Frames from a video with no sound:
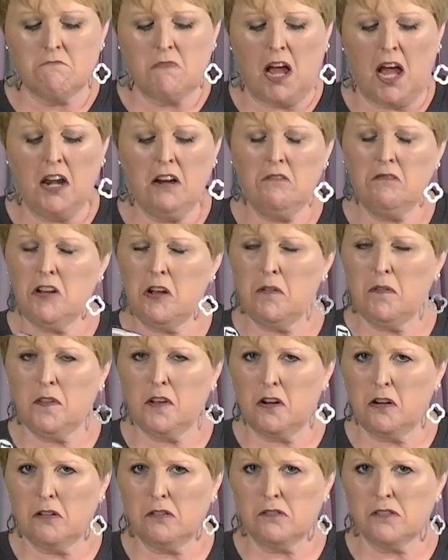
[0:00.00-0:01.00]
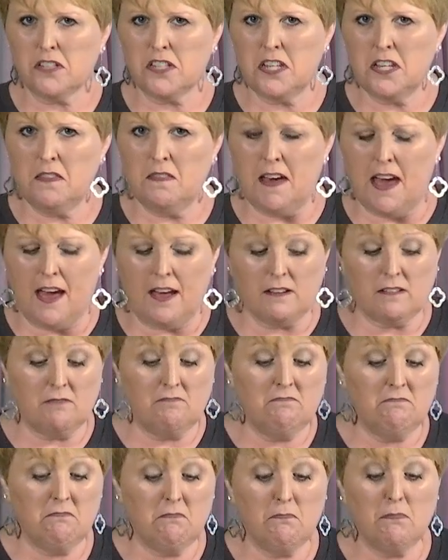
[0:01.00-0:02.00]
I don't know if the girls did that.
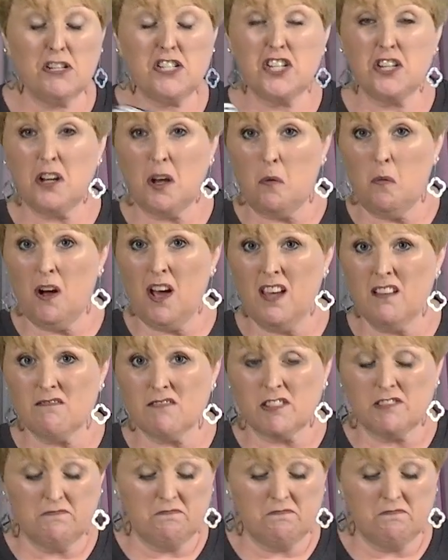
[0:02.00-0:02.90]
But you know what?